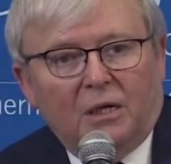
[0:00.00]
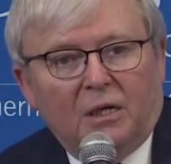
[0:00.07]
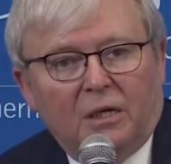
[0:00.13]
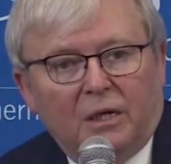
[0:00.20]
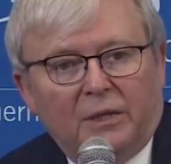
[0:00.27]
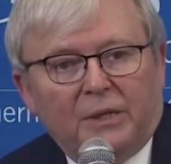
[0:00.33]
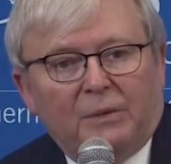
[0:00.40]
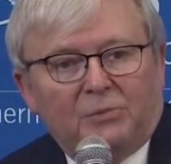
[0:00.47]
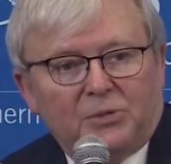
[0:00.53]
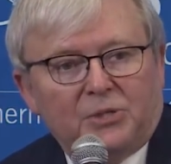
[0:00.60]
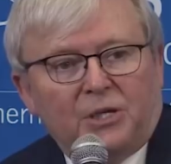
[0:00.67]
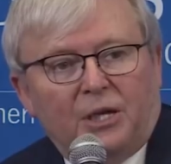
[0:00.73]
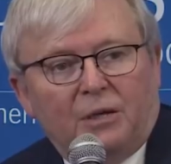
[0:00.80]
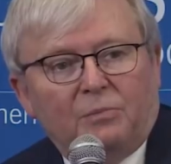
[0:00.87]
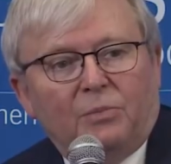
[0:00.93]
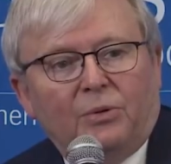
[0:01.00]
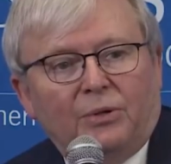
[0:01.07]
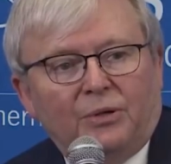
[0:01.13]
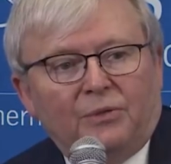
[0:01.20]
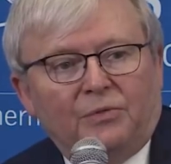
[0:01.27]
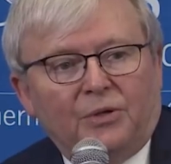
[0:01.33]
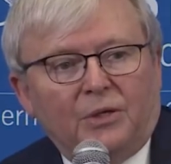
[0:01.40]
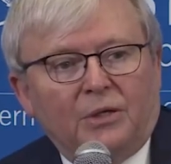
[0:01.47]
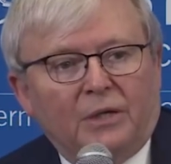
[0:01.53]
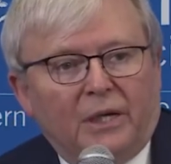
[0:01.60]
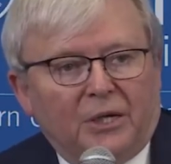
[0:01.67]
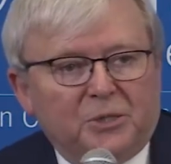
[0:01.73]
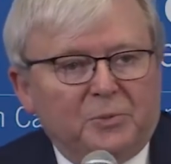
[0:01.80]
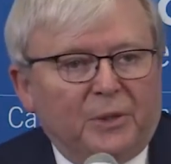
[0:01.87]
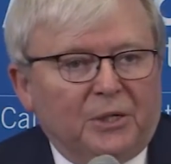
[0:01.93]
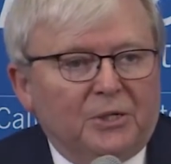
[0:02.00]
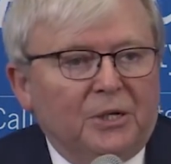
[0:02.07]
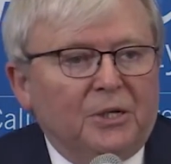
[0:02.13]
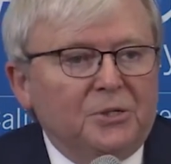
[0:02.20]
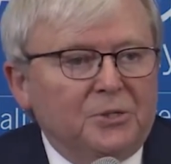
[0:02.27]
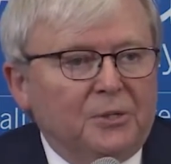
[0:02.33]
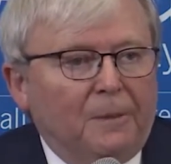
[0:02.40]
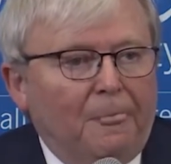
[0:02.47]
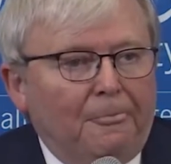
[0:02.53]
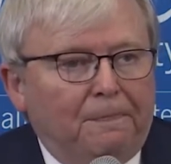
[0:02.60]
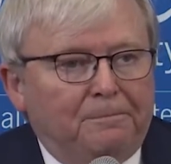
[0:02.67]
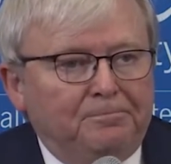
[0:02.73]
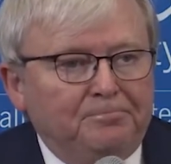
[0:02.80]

That was the end point of the expectation.